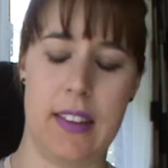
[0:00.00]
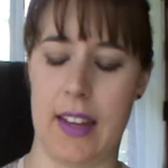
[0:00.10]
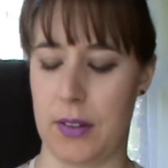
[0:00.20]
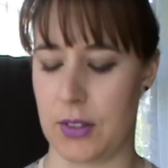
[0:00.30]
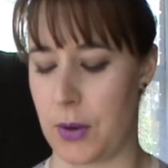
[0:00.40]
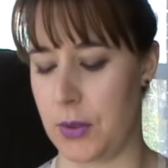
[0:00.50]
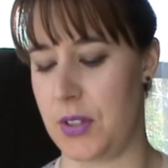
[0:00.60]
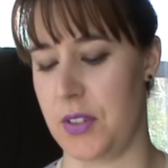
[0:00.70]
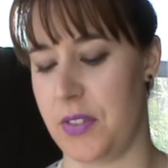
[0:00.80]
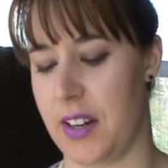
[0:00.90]
That one's called
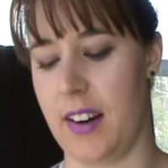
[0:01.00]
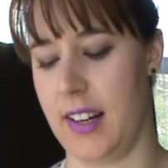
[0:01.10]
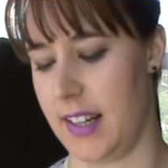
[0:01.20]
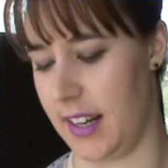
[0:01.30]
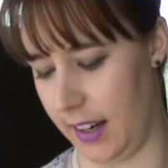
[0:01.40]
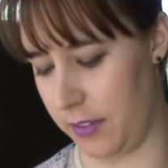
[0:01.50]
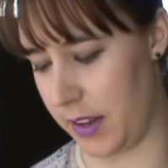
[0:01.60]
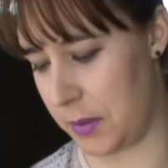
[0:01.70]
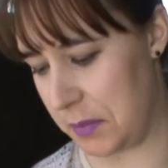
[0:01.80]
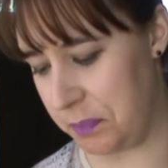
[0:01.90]
Safari. I love
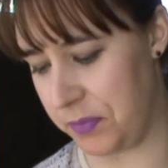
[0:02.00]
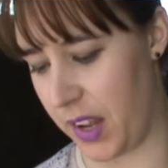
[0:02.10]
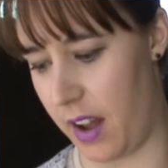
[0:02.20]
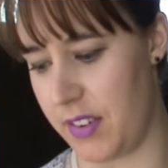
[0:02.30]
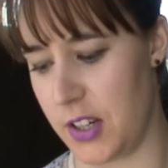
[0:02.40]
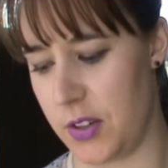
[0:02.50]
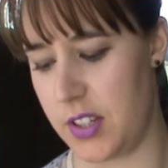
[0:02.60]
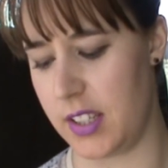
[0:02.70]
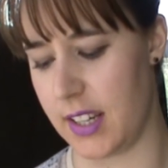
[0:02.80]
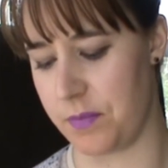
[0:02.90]
that one. I haven't used
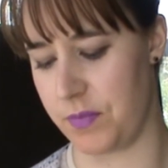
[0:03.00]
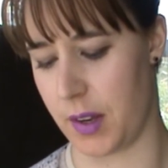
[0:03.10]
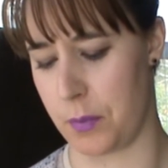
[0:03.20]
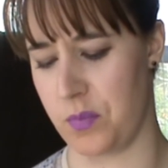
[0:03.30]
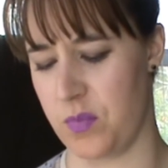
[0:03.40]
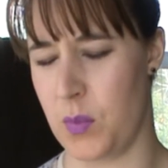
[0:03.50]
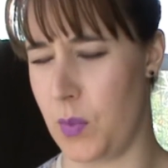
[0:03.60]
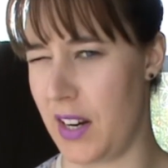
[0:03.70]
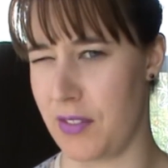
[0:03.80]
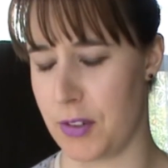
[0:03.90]
it yet. I'm
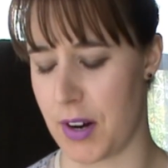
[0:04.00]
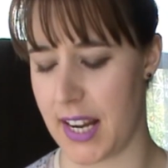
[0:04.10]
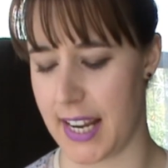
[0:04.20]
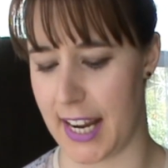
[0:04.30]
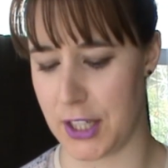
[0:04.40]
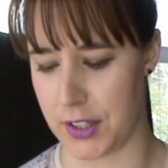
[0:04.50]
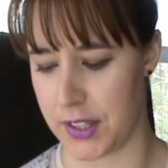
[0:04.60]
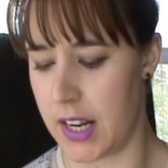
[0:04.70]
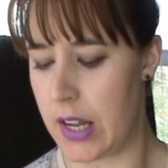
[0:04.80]
waiting for the right occasion.